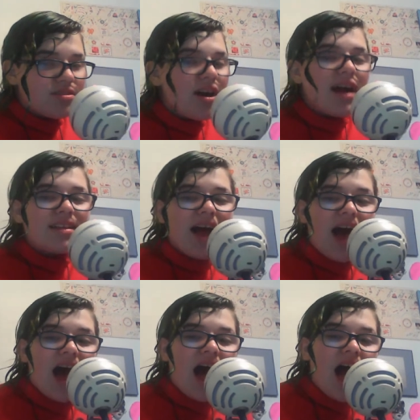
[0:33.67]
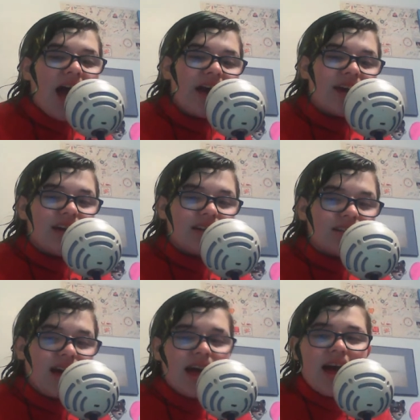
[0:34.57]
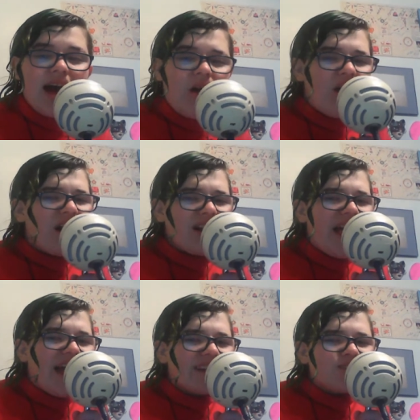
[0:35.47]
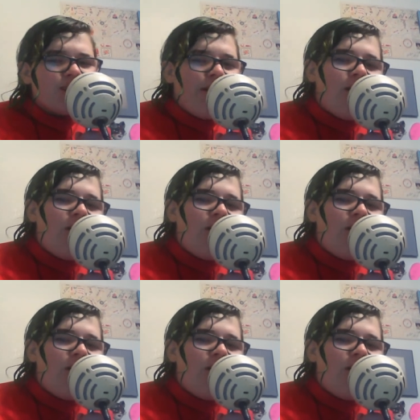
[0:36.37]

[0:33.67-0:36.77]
goodnight, how I'll hate to go